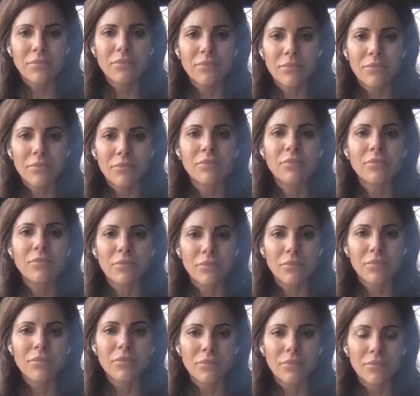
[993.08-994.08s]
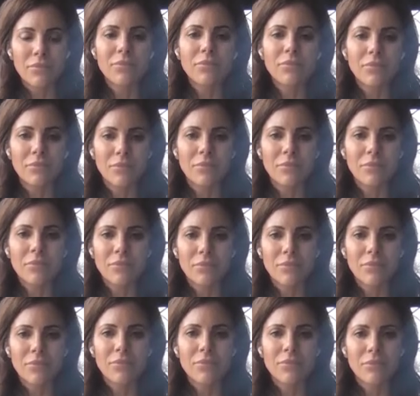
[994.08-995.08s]

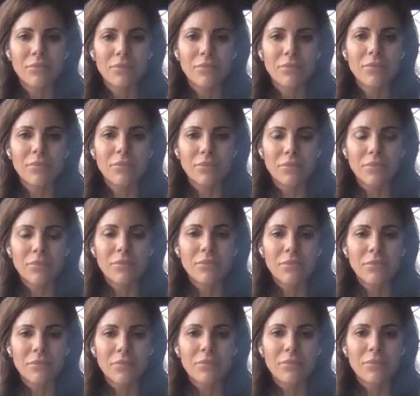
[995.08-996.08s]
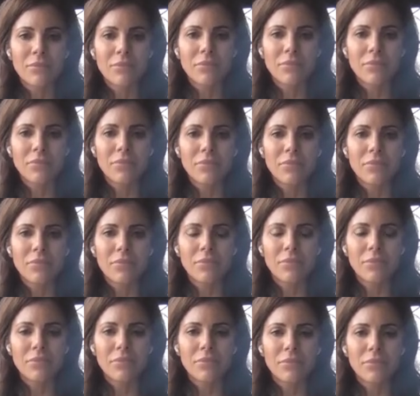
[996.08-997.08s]

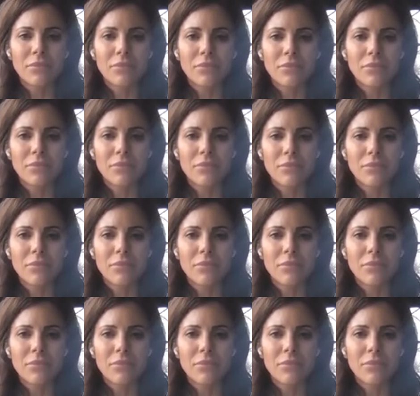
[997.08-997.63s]
No words are spoken by the person on screen.